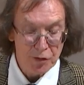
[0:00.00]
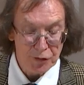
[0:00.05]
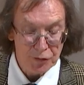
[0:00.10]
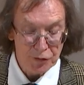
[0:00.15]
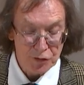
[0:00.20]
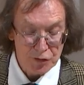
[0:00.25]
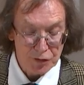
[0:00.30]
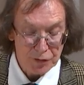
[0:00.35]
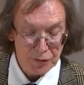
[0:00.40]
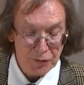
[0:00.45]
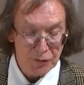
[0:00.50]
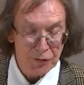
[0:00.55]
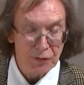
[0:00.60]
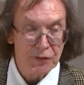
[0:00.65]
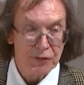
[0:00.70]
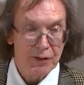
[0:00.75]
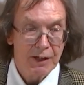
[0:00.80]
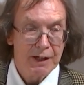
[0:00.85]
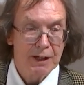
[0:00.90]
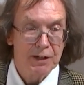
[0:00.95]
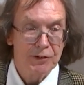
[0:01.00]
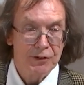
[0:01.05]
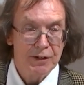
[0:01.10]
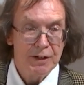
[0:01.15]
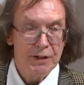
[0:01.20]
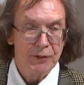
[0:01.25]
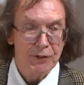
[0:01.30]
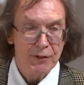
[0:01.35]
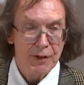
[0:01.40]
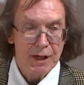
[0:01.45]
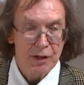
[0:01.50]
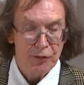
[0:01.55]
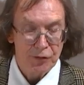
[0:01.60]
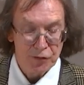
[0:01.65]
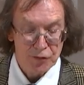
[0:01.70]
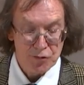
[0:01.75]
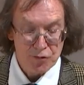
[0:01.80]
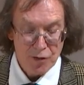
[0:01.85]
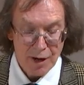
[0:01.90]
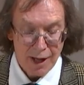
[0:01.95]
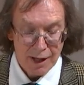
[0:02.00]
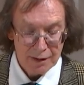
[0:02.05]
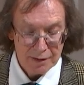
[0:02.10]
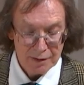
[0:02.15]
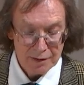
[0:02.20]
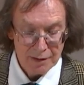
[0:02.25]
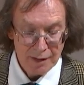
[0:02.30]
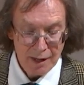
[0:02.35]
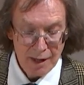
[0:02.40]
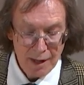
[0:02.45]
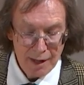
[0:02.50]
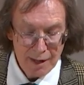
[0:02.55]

Christian societies they struck